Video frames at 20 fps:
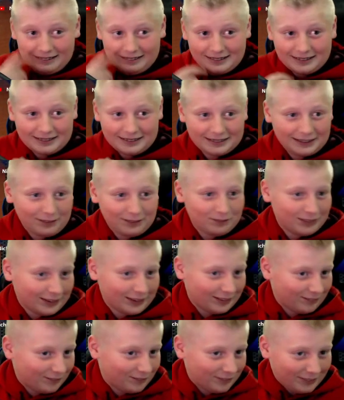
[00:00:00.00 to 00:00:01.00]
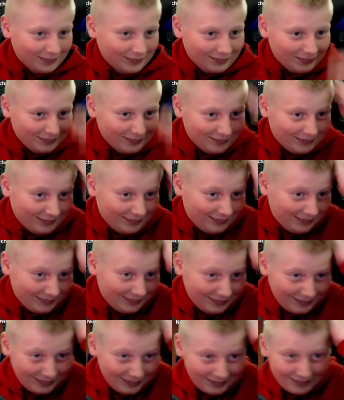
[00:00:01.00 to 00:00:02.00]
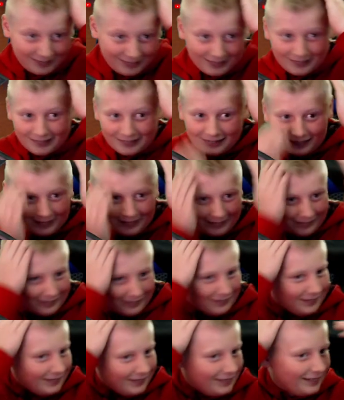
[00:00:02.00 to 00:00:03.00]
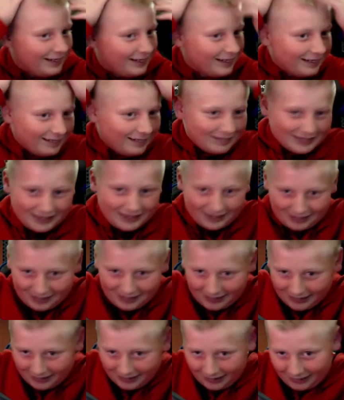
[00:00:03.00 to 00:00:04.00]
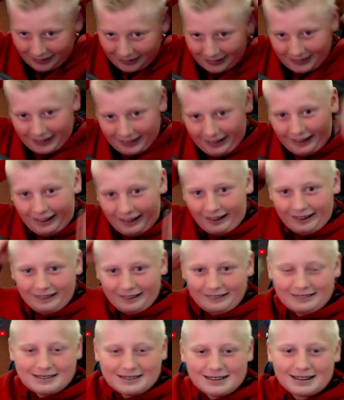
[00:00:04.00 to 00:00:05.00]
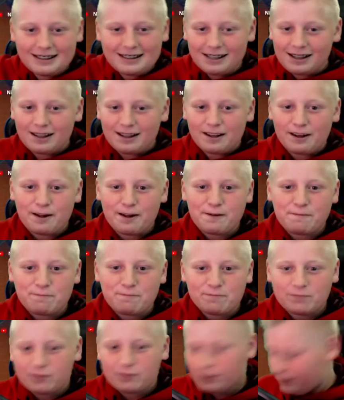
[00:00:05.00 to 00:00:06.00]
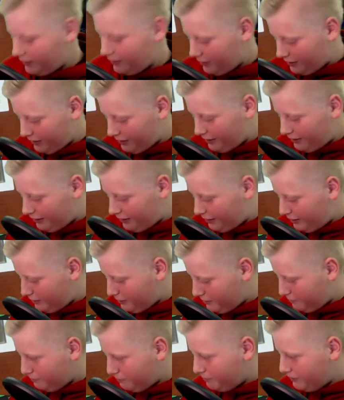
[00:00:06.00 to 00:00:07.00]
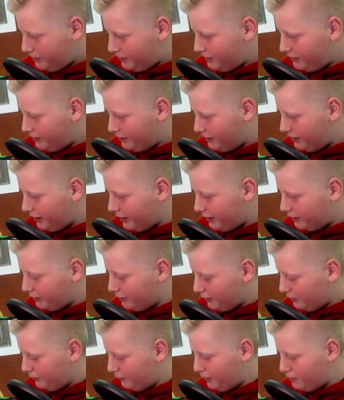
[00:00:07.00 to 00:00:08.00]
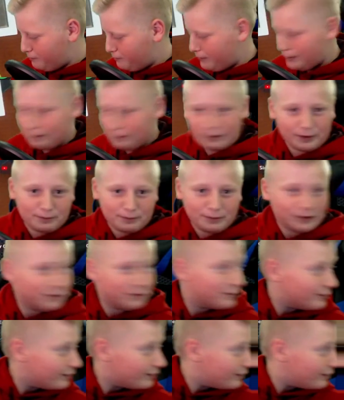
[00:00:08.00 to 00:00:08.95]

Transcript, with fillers: How's the sunburn? Oh, oh, I was at a day in the lake and it hurts. Um, I don't know what paper to move.